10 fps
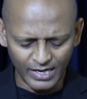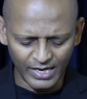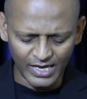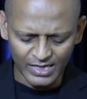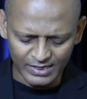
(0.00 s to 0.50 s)

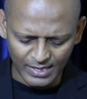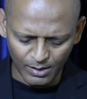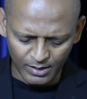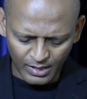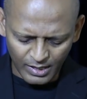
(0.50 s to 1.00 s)
in
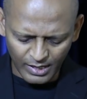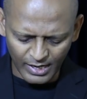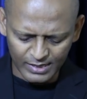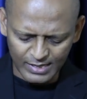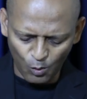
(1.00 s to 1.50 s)
the
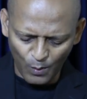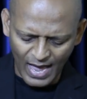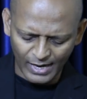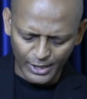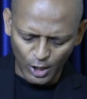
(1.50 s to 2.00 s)

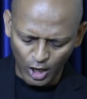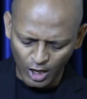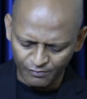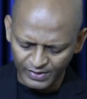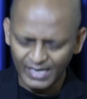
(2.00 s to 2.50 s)
valley
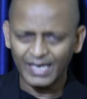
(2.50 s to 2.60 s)
of